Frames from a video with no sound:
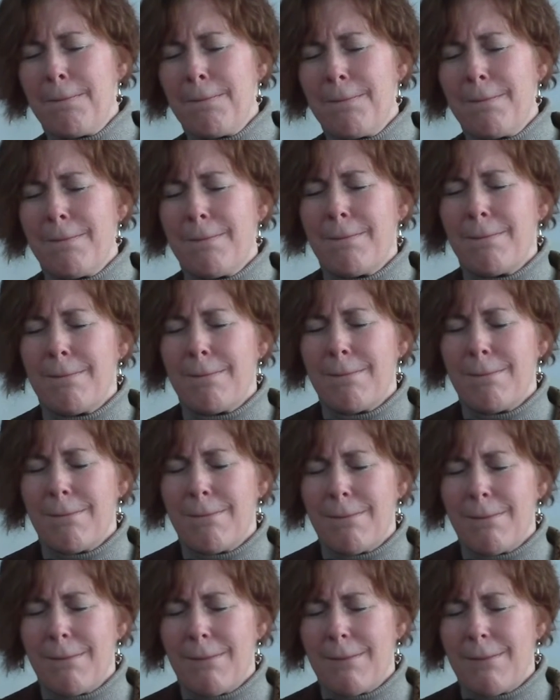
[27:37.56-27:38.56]

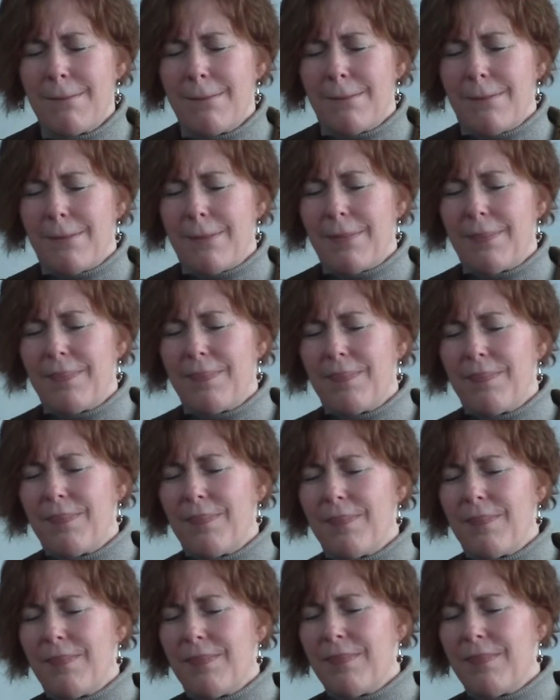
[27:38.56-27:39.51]
[no speech]